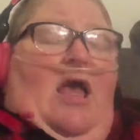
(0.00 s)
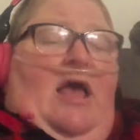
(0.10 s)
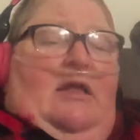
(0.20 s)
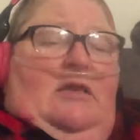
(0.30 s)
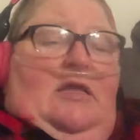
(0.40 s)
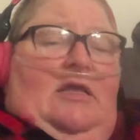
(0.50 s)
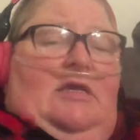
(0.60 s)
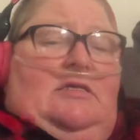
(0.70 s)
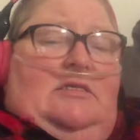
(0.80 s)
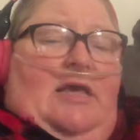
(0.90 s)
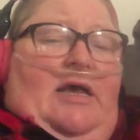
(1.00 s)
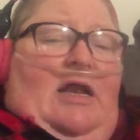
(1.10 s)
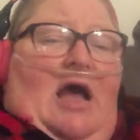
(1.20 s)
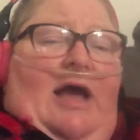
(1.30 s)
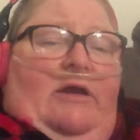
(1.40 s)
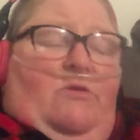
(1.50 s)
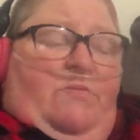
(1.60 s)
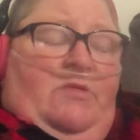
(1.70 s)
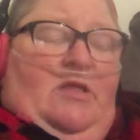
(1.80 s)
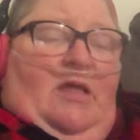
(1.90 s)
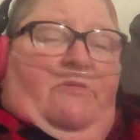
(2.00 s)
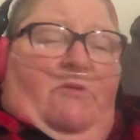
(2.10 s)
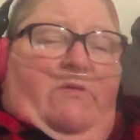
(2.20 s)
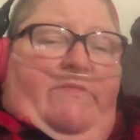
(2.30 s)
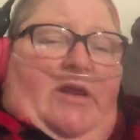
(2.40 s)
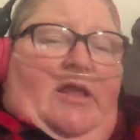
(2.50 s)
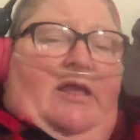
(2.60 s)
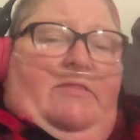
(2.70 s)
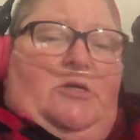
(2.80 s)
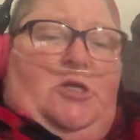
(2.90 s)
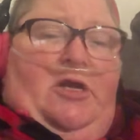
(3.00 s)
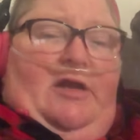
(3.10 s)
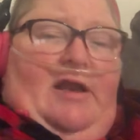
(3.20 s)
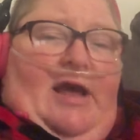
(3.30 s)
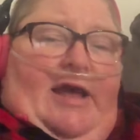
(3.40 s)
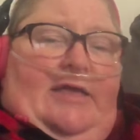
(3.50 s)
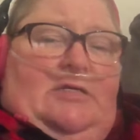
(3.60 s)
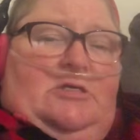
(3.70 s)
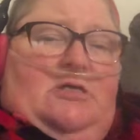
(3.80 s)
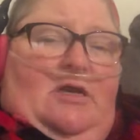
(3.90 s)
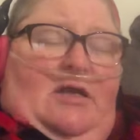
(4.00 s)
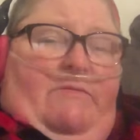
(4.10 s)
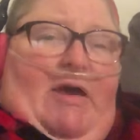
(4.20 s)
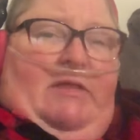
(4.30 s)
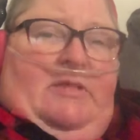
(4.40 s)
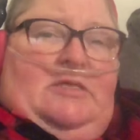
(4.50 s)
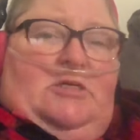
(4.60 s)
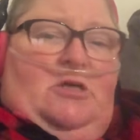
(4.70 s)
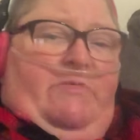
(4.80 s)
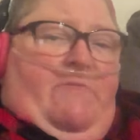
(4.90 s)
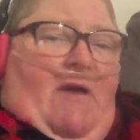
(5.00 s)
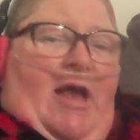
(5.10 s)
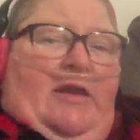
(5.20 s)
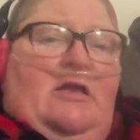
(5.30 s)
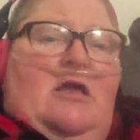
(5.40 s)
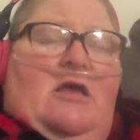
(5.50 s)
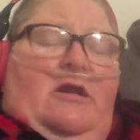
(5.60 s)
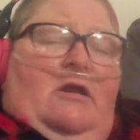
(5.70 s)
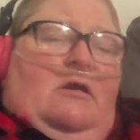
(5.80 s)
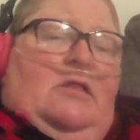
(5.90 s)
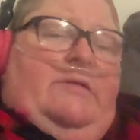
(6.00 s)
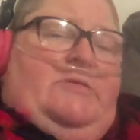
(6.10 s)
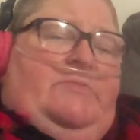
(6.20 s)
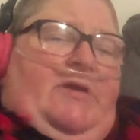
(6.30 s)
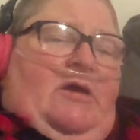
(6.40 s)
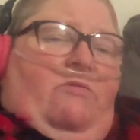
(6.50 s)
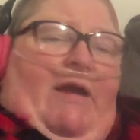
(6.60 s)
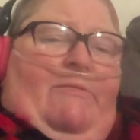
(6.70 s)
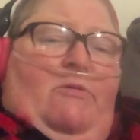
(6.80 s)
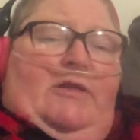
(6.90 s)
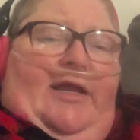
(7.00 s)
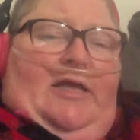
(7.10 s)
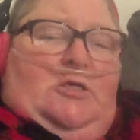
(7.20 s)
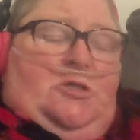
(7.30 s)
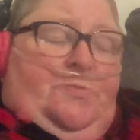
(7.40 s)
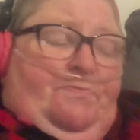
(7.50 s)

And he said, I don't believe for a minute that you're going to die. He said, you're going to come out of this. You're going to be fine. You're going to live to be at ripe old age.